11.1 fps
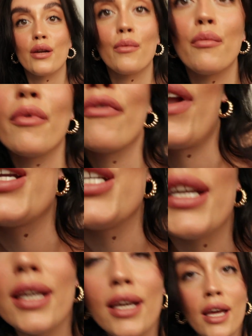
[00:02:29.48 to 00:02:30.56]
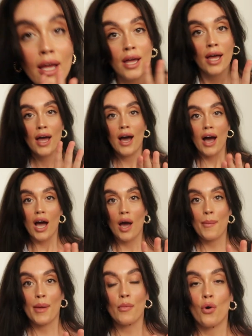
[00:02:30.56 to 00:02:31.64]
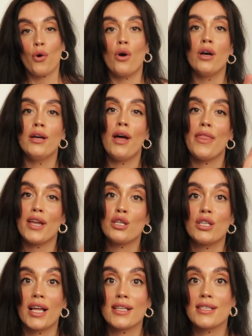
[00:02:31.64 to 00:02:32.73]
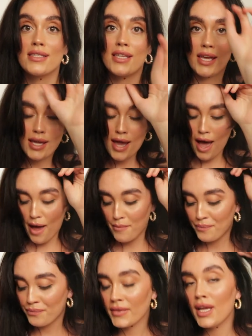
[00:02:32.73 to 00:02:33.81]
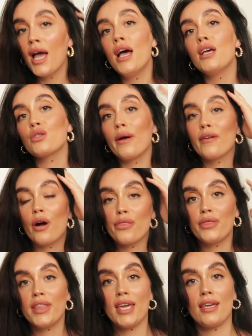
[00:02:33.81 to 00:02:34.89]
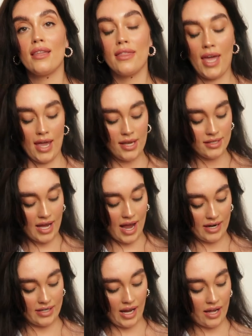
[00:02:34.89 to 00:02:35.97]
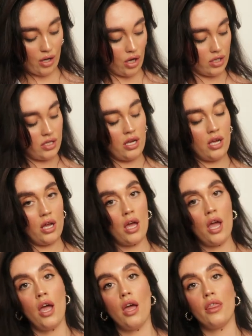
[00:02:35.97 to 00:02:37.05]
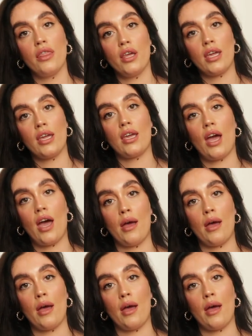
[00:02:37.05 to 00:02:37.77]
I don't want to be flashing a bit more than you'd like to see. So I've got this and I got the